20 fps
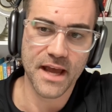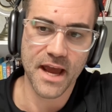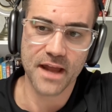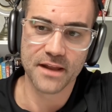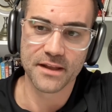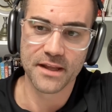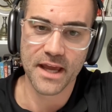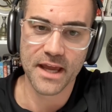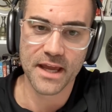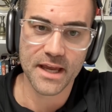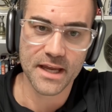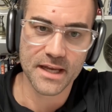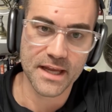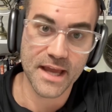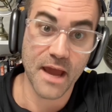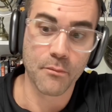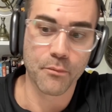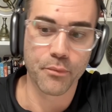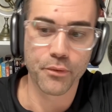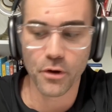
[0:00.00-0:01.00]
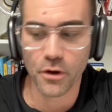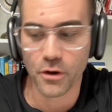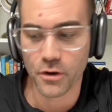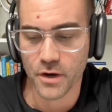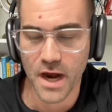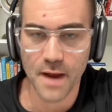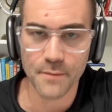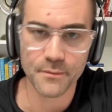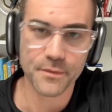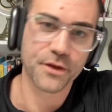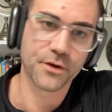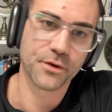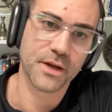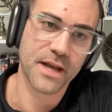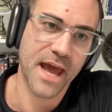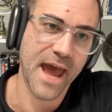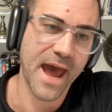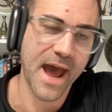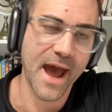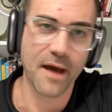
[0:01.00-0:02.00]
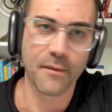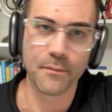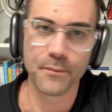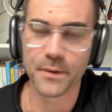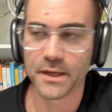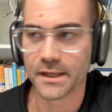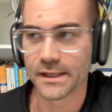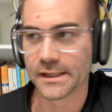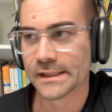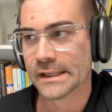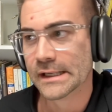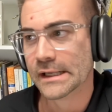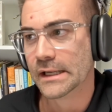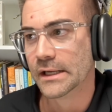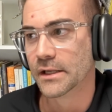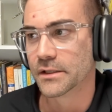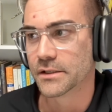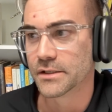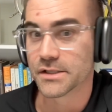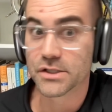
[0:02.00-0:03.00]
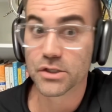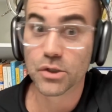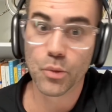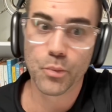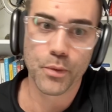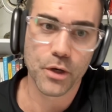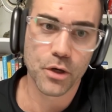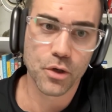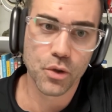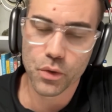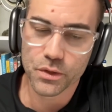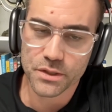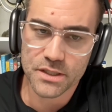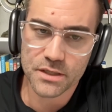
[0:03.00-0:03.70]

and they can get programmed through an app, and super cool.